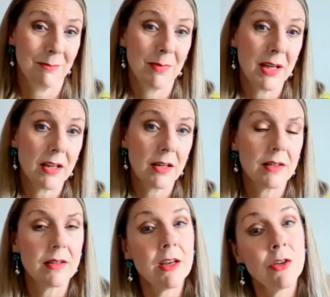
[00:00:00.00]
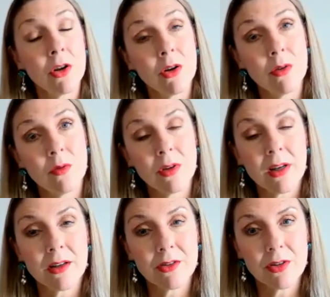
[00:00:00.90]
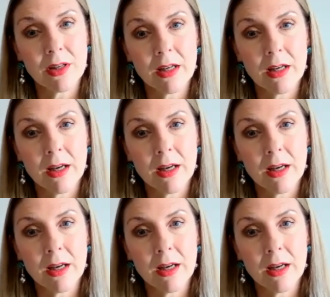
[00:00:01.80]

because they know that actually